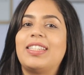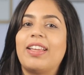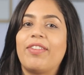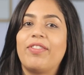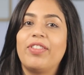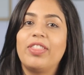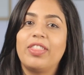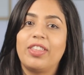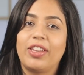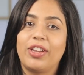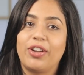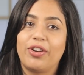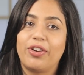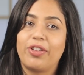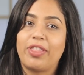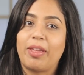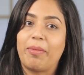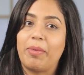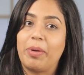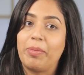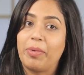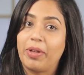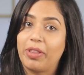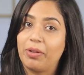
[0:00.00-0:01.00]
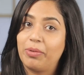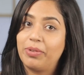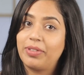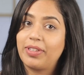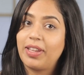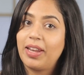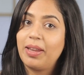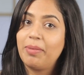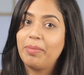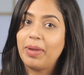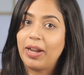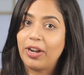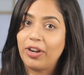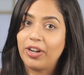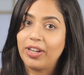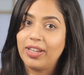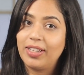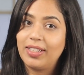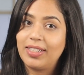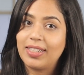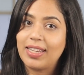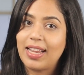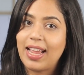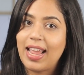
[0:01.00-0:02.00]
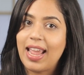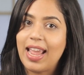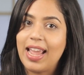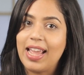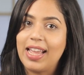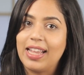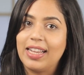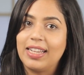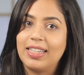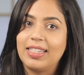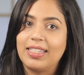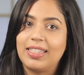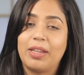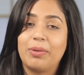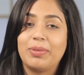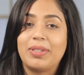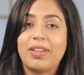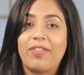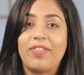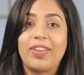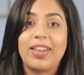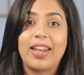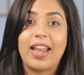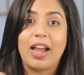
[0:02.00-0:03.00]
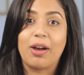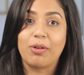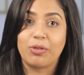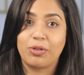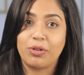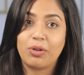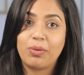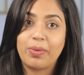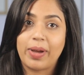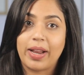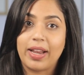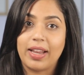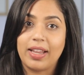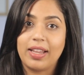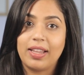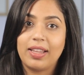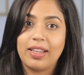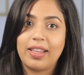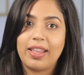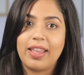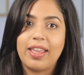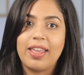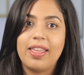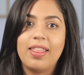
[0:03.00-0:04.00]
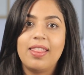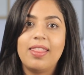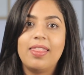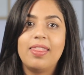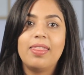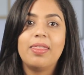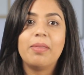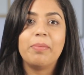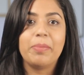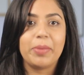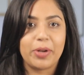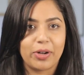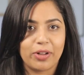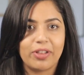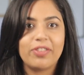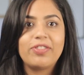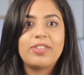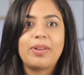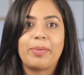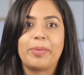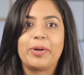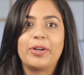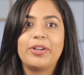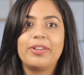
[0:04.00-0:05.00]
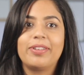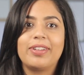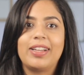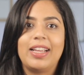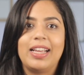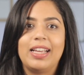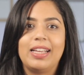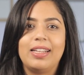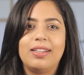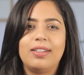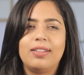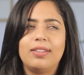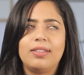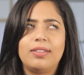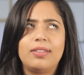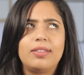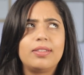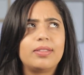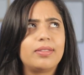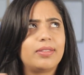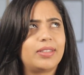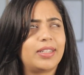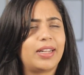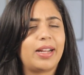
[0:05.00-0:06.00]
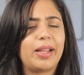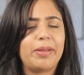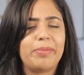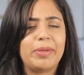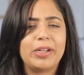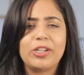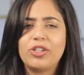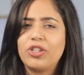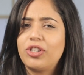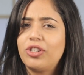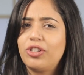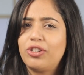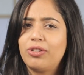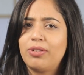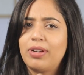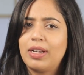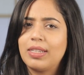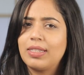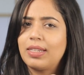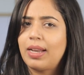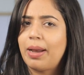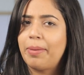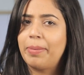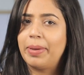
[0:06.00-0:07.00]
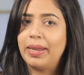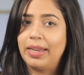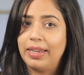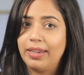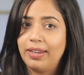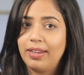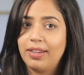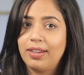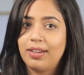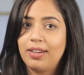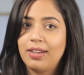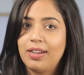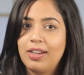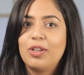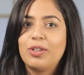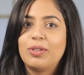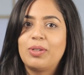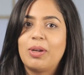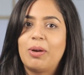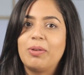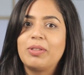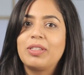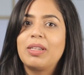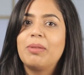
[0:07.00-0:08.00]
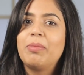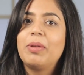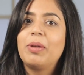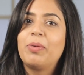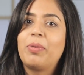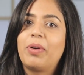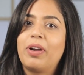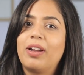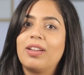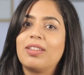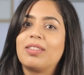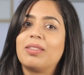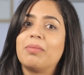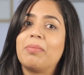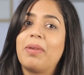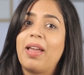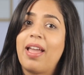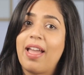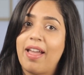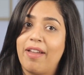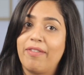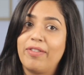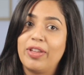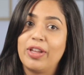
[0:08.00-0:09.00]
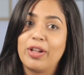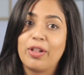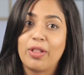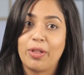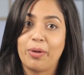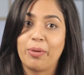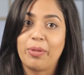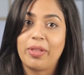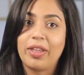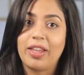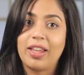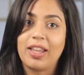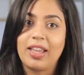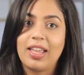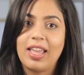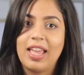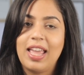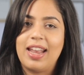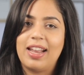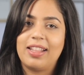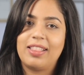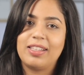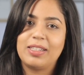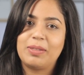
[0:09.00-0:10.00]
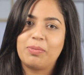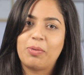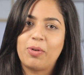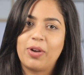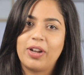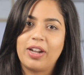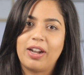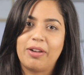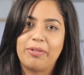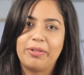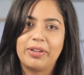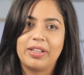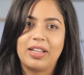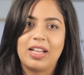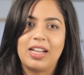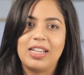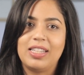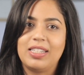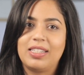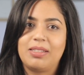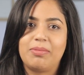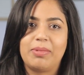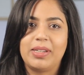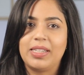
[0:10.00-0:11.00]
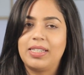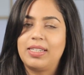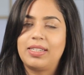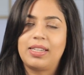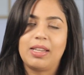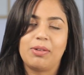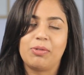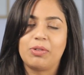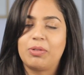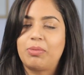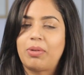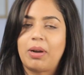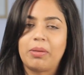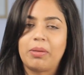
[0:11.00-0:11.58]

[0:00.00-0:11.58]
7th year that my brother was getting married, and he was having an outdoor wedding in the middle of summer. And did I mention to you guys that I'm Indian? So I was gonna be wearing some heavy clothing. And at this point, I realized my skin was